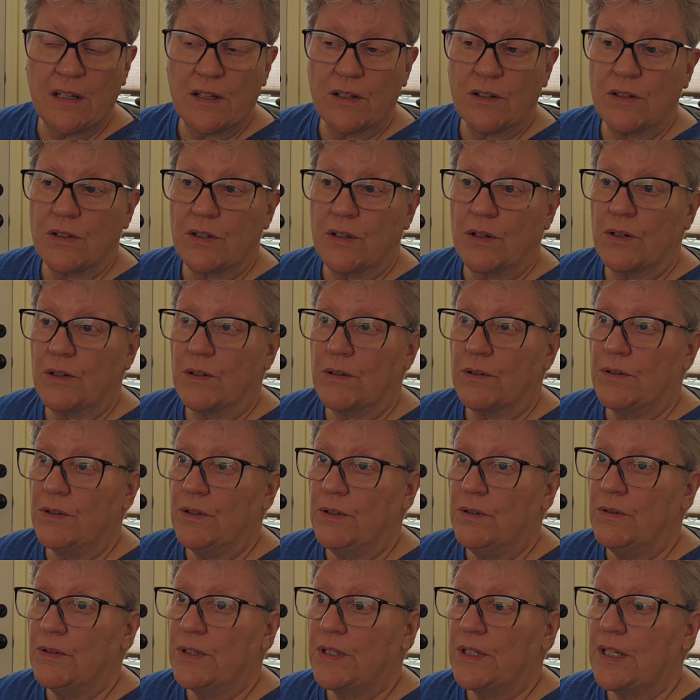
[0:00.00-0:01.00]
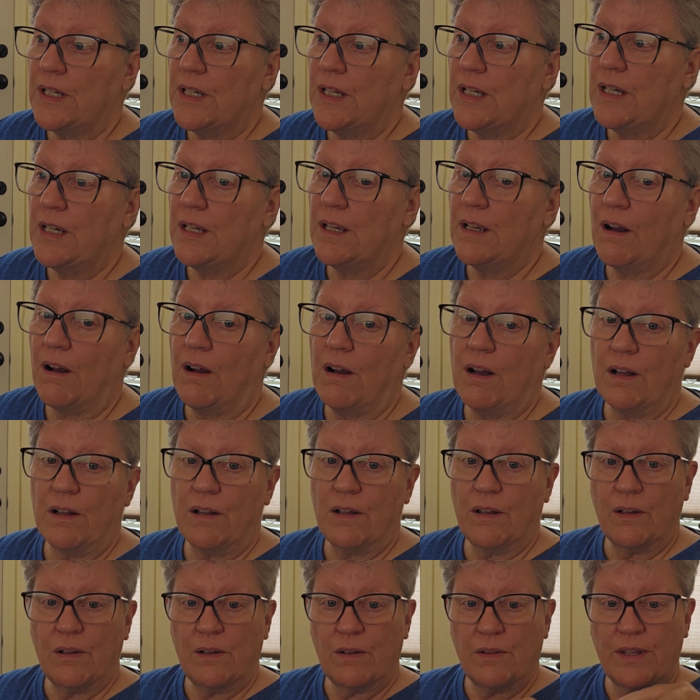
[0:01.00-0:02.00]
So you see
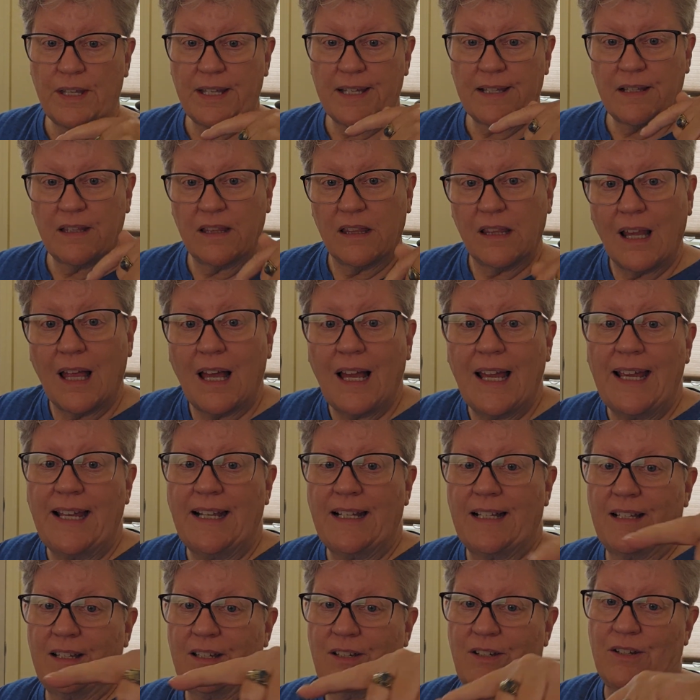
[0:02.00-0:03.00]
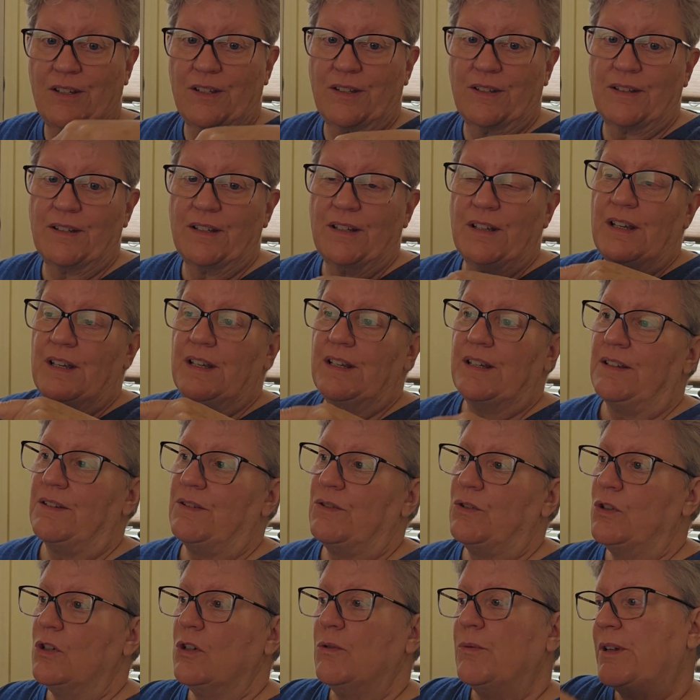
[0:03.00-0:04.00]
all these lights just
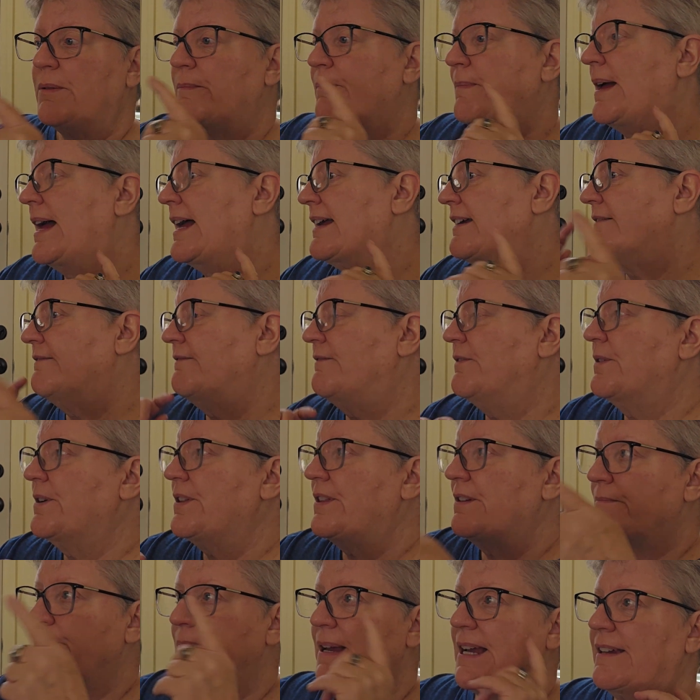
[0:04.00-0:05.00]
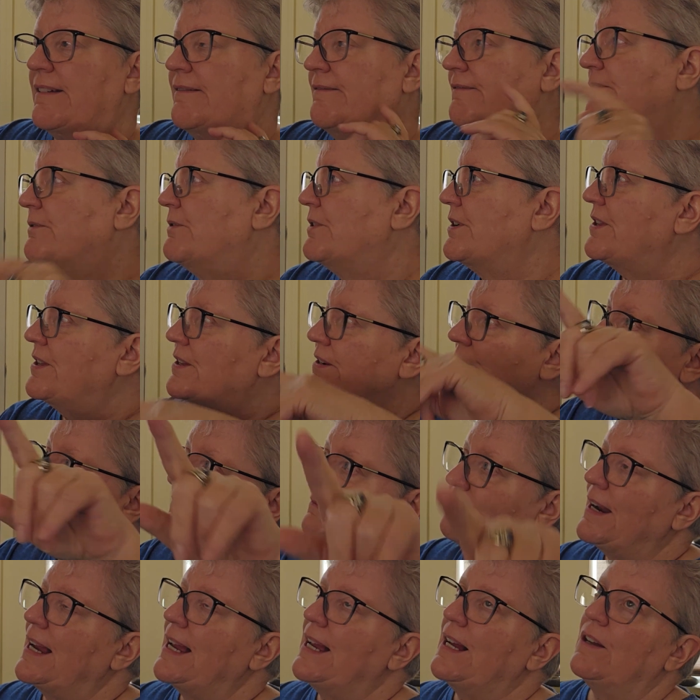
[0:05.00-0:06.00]
zooming back and forth and
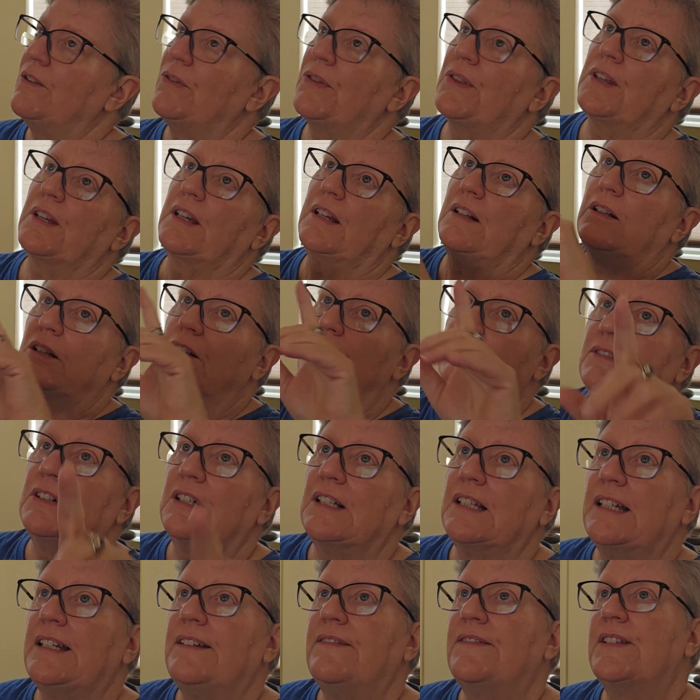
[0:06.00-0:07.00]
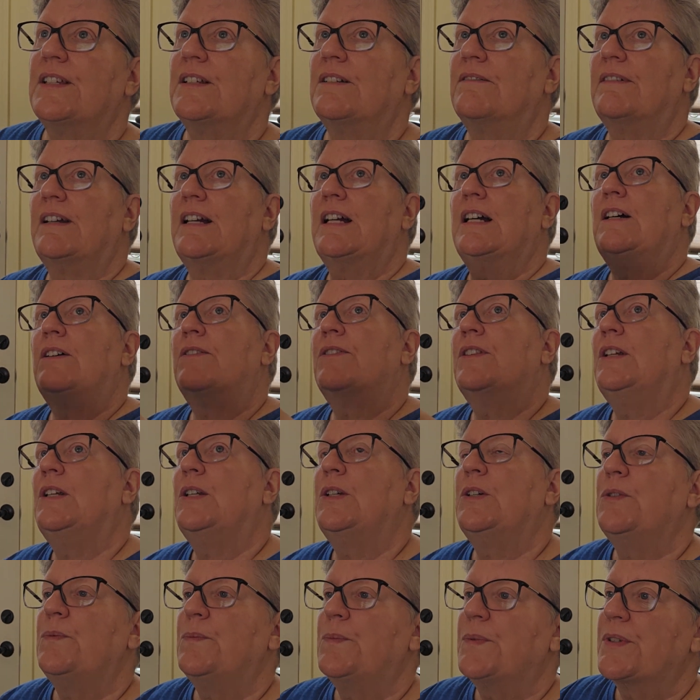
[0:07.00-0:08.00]
around the clover leaves and around the
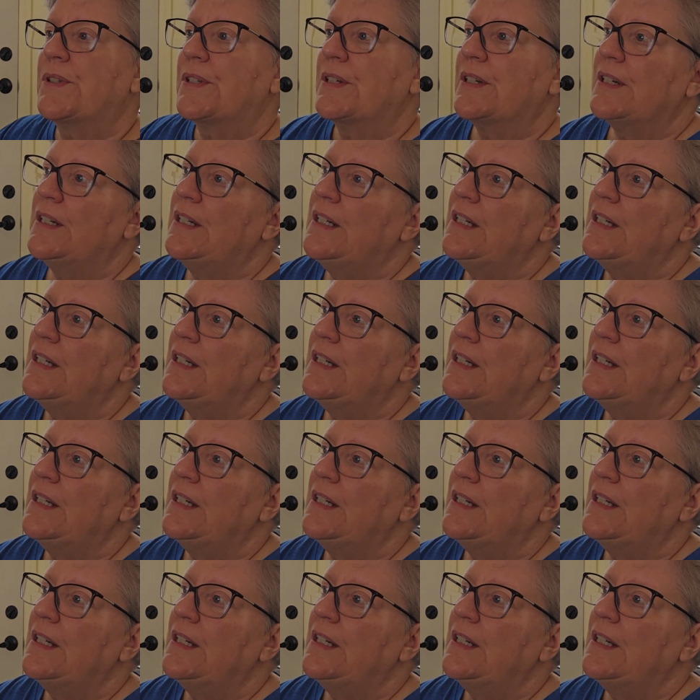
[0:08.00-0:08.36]
loops.